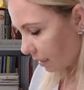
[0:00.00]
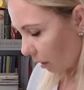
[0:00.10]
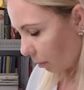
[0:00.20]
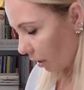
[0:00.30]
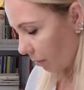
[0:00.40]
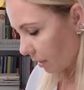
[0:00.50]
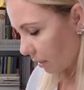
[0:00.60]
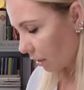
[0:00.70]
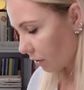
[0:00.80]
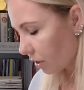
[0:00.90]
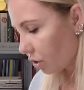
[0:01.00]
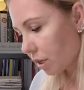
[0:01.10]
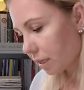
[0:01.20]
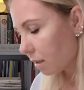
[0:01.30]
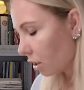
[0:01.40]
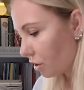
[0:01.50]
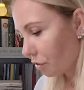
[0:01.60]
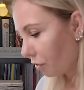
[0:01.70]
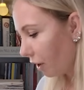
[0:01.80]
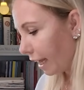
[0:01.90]
sometimes there's just such a
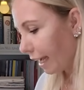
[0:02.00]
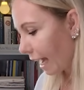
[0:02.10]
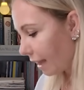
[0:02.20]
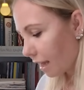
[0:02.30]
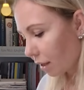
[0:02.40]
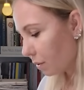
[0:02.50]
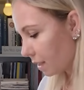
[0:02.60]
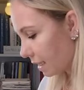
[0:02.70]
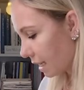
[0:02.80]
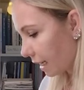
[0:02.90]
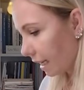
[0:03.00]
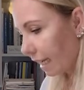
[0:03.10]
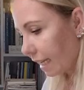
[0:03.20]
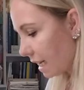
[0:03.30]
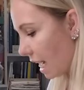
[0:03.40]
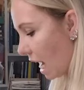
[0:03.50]
feeling, and that was exactly it.